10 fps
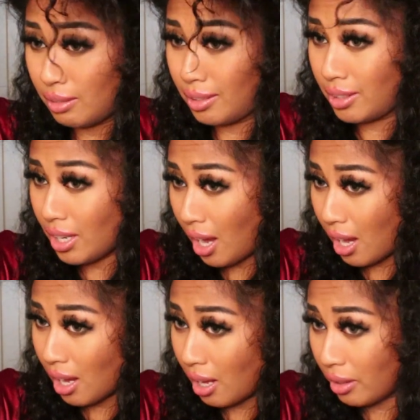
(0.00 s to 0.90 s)

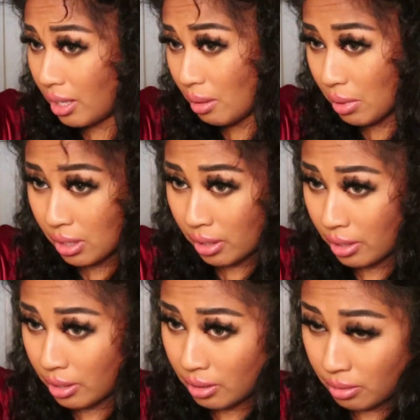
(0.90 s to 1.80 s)
yeah, I think I'm gonna
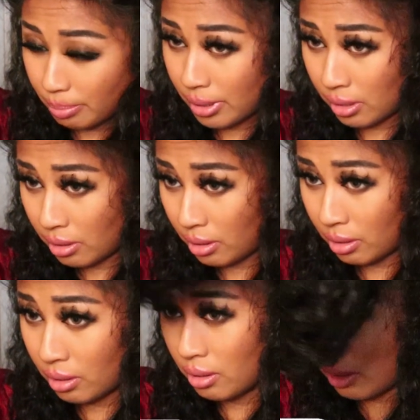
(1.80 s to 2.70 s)
hire another
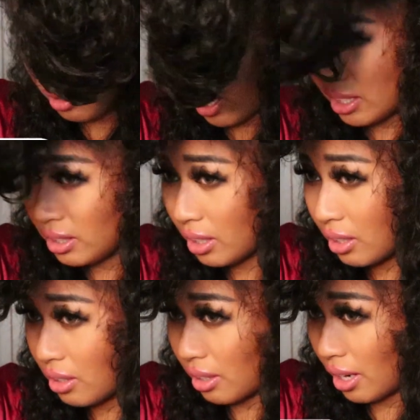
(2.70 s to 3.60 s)
person. I
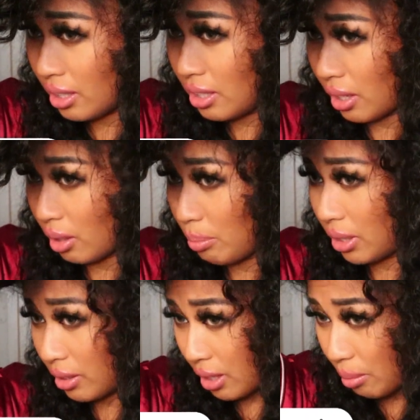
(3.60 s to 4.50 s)
need help,
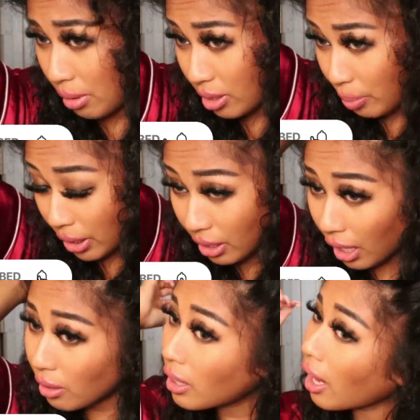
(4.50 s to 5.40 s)
because I'm expanding.
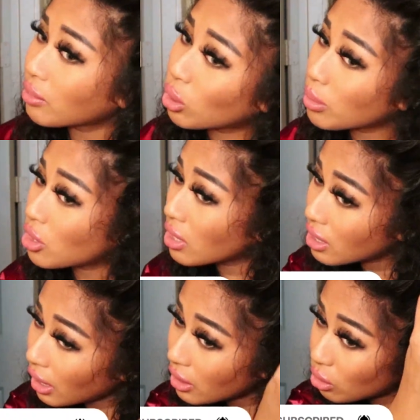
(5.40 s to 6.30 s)
I have so much things
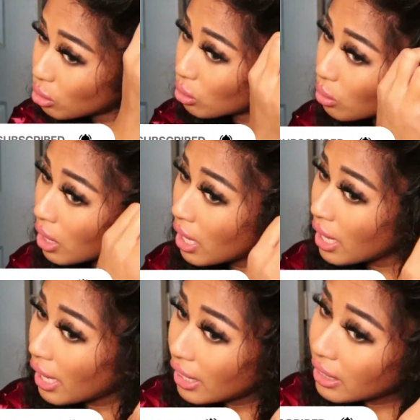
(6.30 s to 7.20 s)
that I need to do,
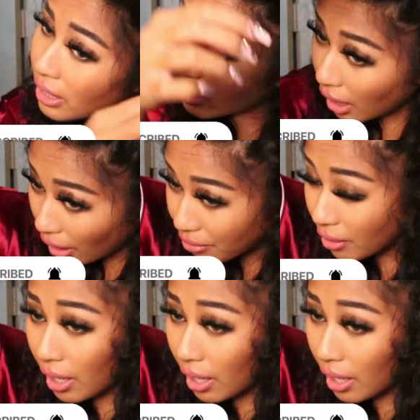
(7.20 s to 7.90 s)
and then I feel